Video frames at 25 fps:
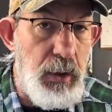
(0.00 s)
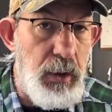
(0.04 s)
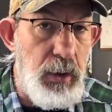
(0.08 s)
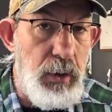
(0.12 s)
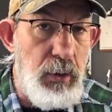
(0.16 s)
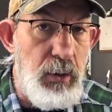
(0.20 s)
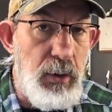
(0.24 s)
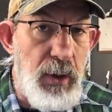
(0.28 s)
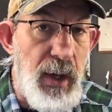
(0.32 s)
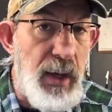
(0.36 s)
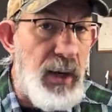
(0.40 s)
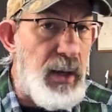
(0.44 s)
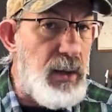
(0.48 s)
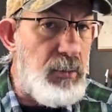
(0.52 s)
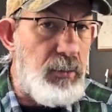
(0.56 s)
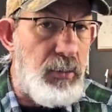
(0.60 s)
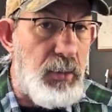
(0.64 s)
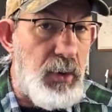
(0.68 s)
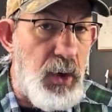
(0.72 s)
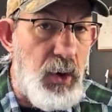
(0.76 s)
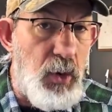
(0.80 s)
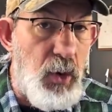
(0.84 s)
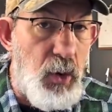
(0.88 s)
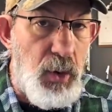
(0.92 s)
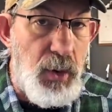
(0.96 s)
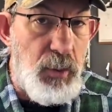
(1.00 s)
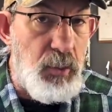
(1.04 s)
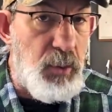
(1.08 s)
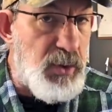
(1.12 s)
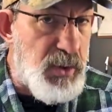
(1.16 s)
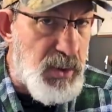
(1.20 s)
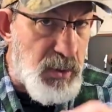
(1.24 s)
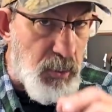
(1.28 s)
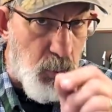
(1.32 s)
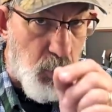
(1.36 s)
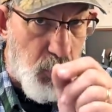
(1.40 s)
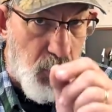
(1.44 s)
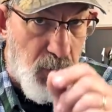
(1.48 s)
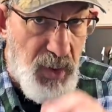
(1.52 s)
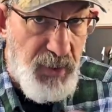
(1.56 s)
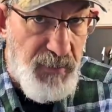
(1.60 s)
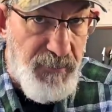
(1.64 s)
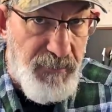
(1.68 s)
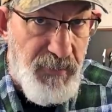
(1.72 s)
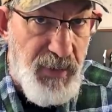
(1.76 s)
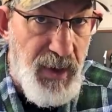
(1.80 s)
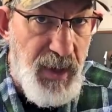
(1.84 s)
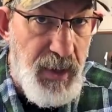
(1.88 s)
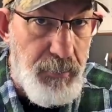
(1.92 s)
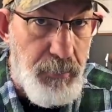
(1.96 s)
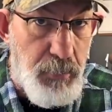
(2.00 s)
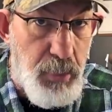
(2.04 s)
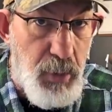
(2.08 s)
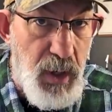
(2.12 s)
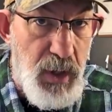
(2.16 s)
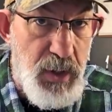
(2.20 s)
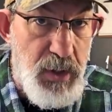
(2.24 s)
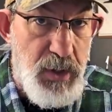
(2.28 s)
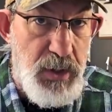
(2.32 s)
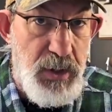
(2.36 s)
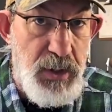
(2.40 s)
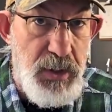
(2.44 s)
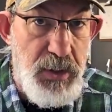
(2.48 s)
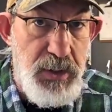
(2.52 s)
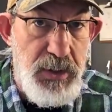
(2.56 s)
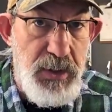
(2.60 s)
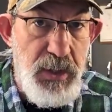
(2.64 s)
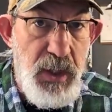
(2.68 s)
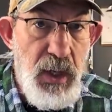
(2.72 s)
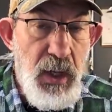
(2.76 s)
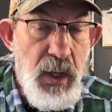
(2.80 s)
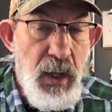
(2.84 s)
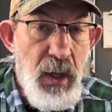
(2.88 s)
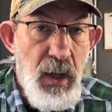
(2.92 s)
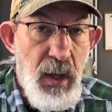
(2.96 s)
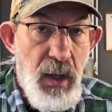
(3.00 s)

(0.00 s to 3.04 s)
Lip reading: you got to go in with some really fine brushes